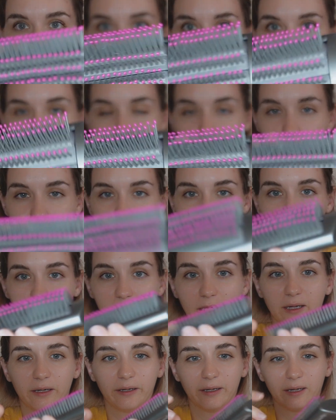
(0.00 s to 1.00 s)
you cannot
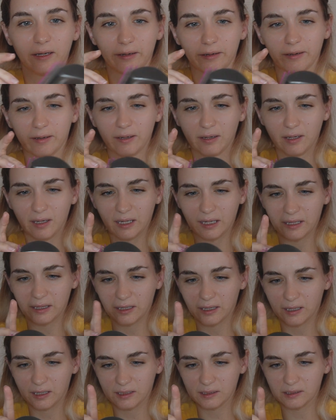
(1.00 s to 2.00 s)
see any hair. I
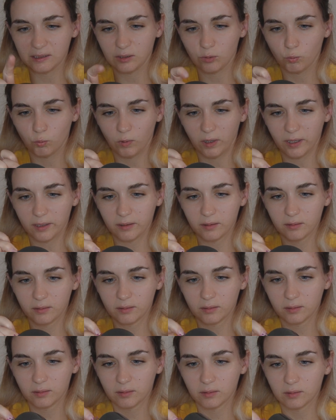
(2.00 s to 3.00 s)
think I see one
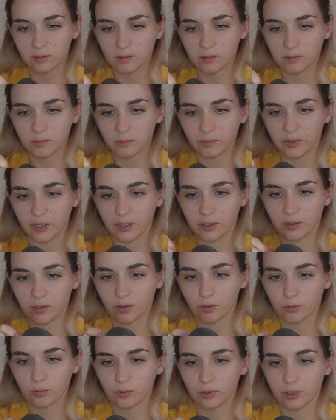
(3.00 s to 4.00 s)
peeking
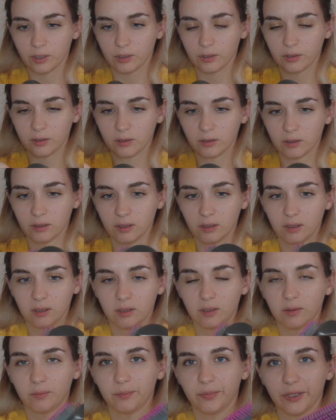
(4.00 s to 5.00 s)
through here,
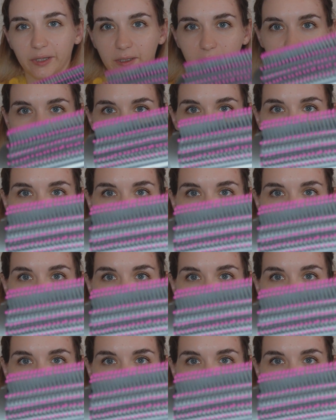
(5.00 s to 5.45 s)
but yeah.